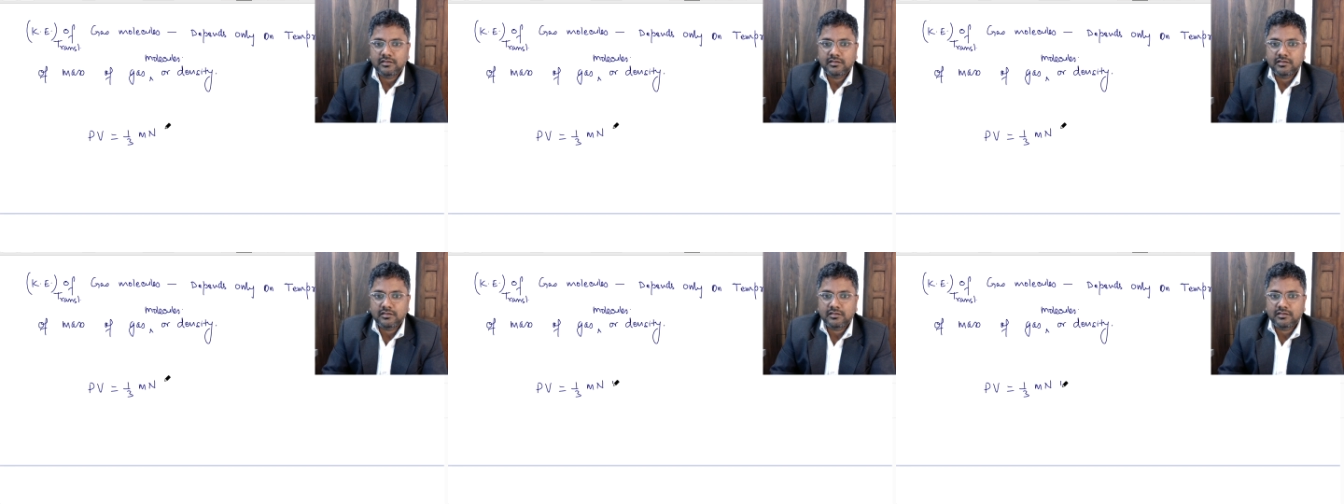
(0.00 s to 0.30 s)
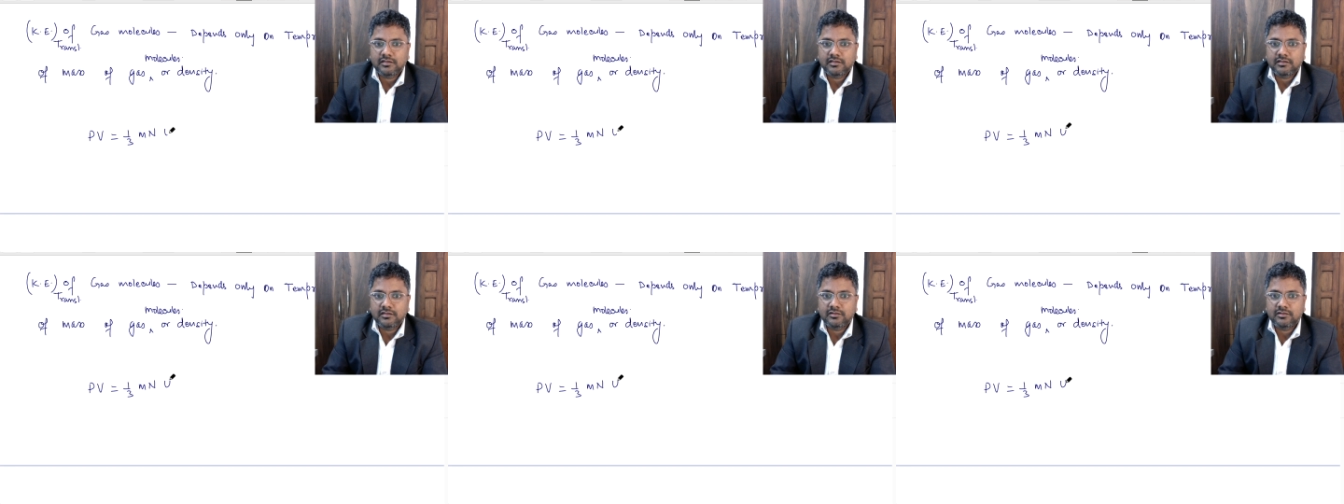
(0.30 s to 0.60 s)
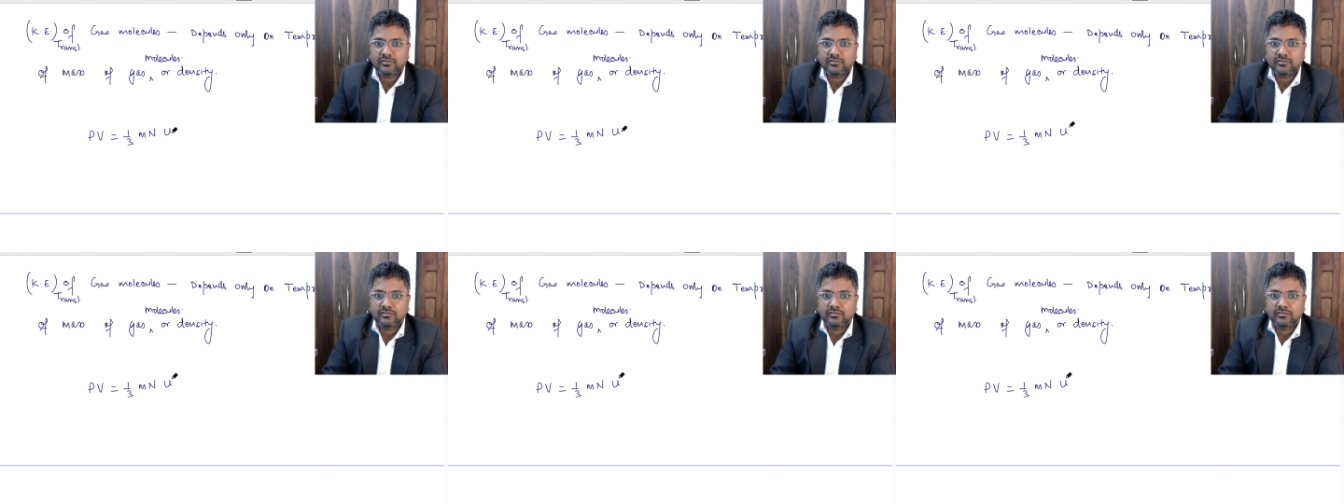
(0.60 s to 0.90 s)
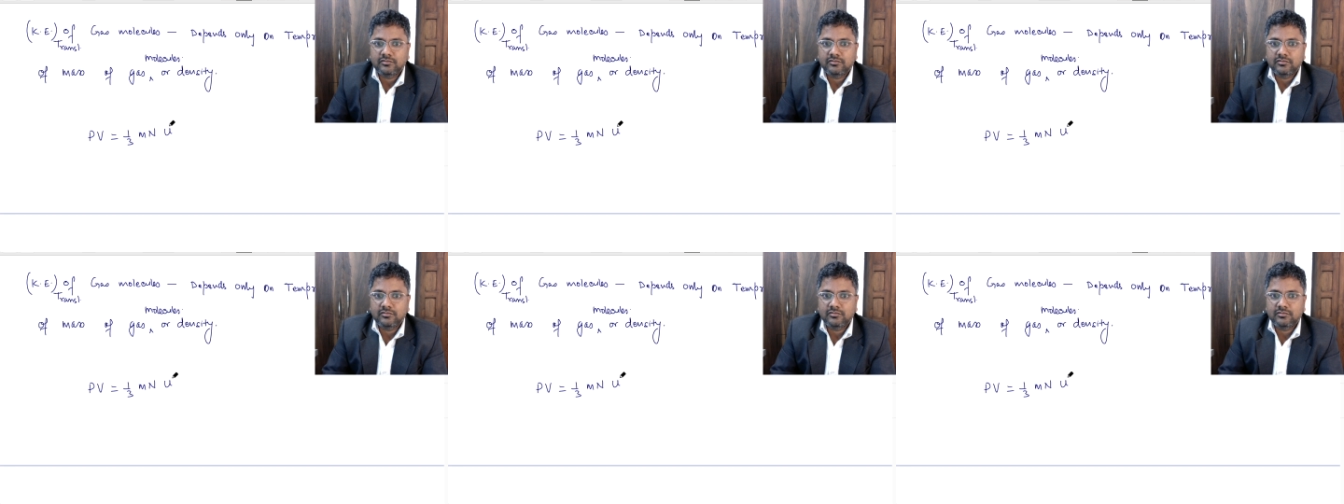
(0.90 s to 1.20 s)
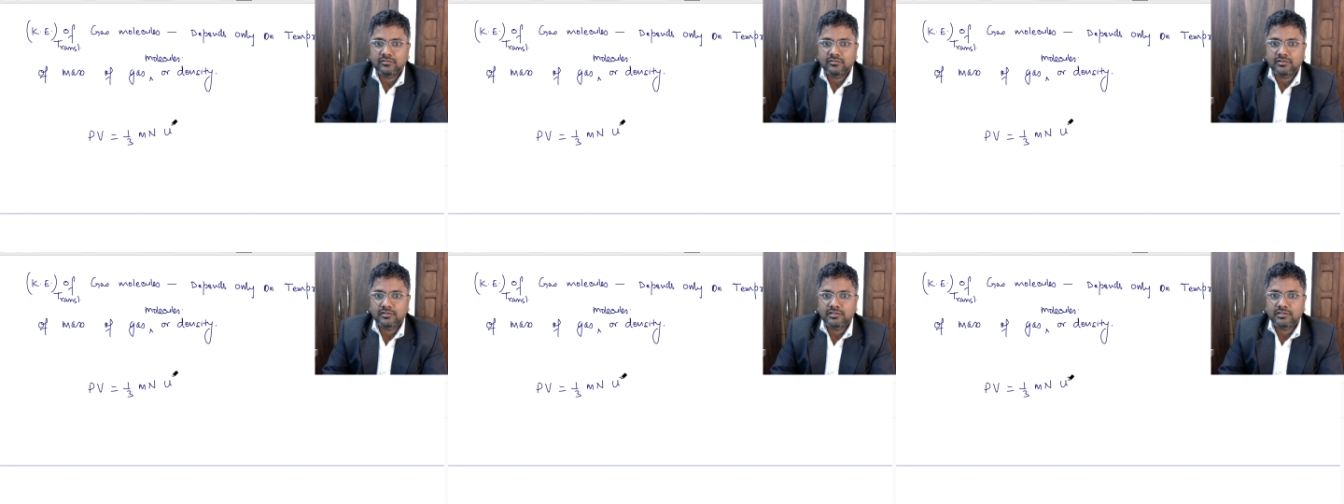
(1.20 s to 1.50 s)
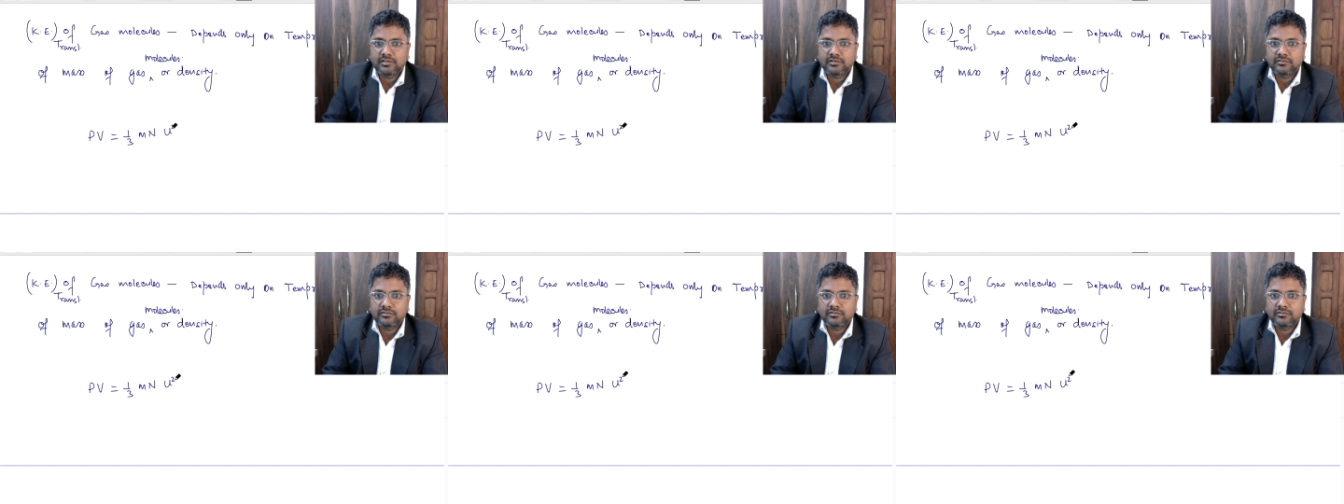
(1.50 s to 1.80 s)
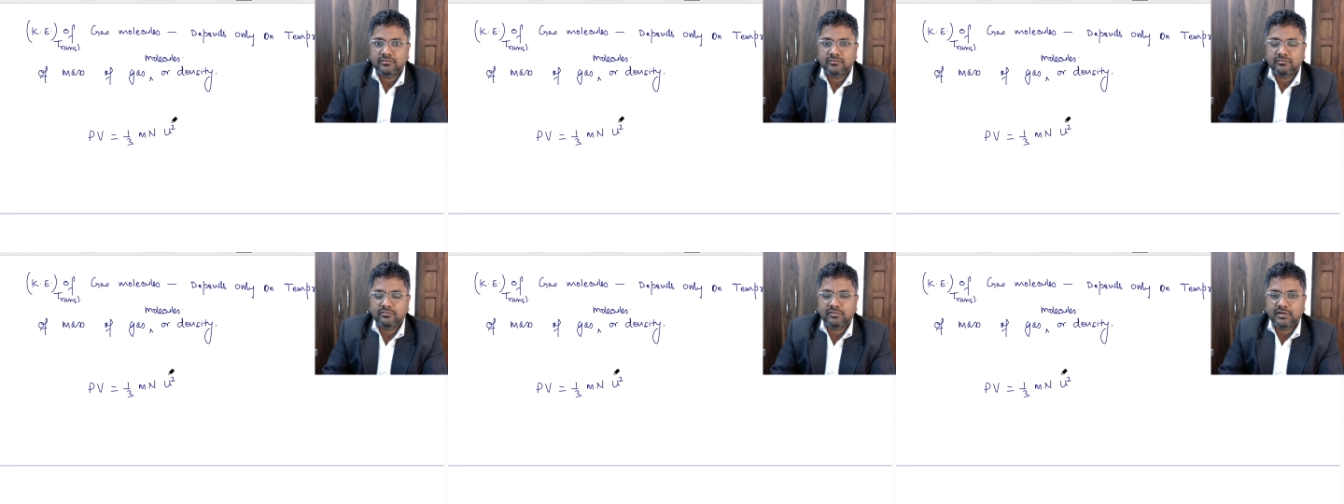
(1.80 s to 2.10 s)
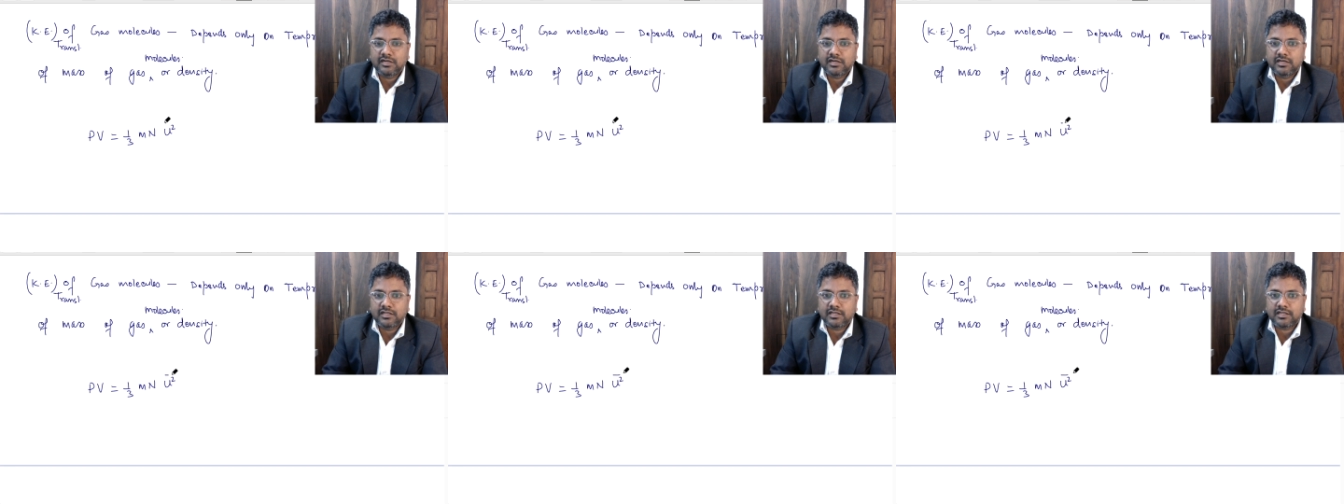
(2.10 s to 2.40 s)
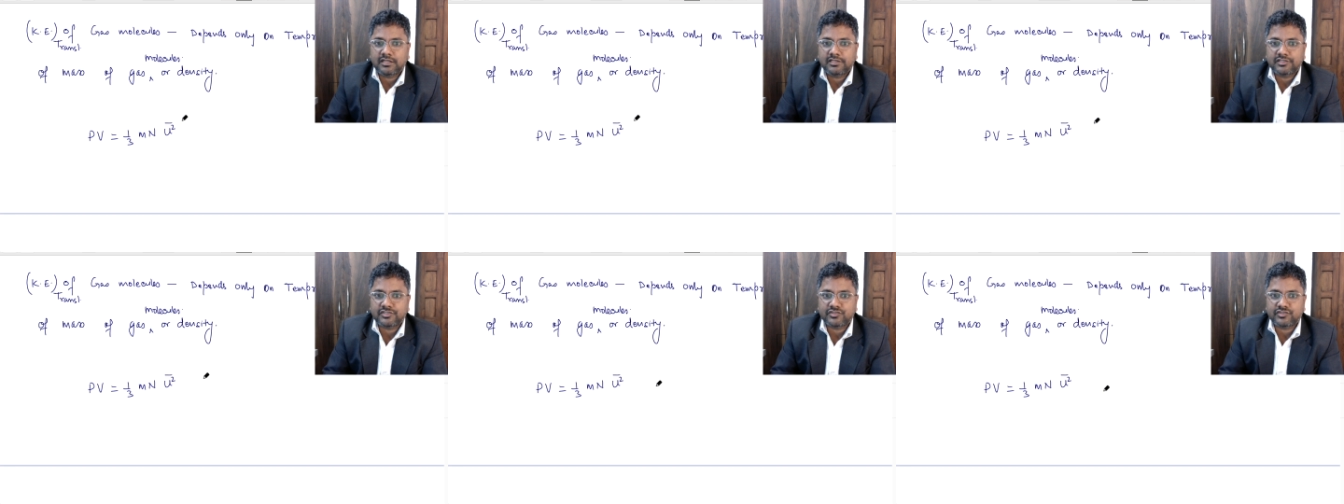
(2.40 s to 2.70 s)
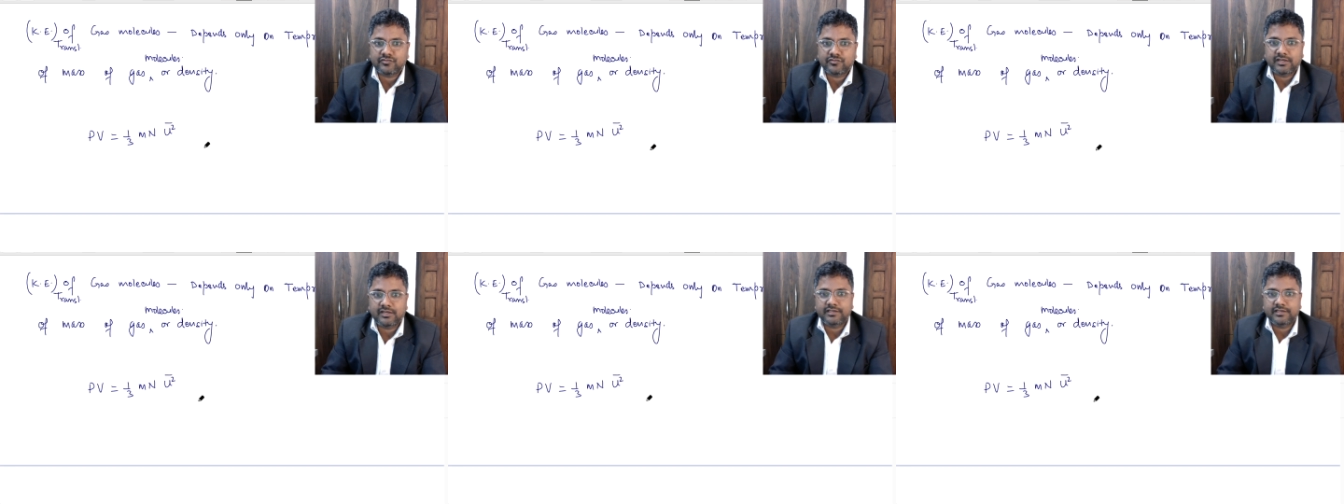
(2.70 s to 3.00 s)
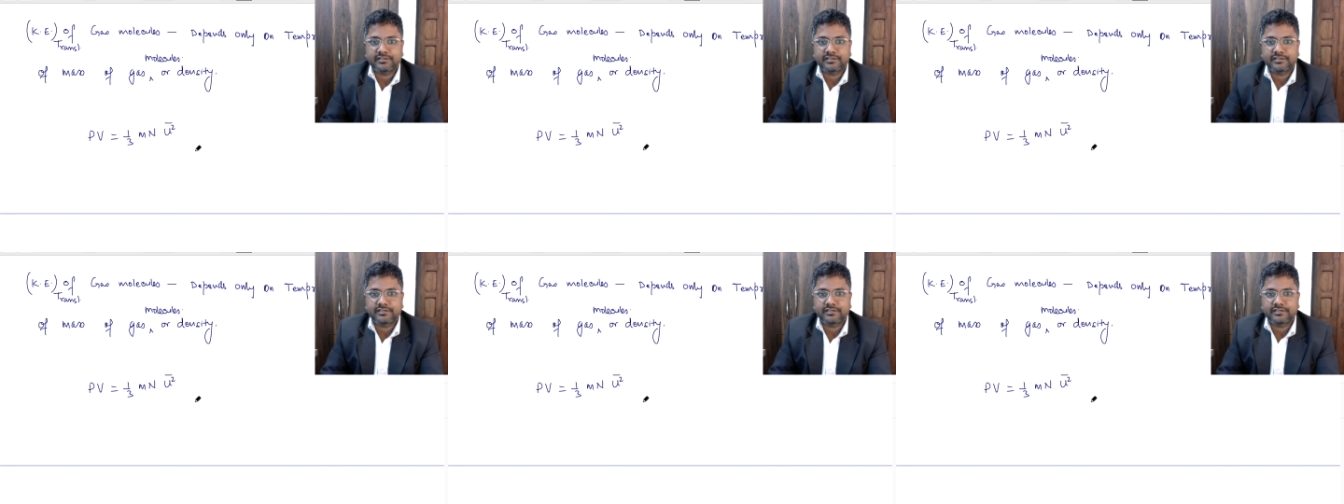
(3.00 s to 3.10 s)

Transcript: into u bar square.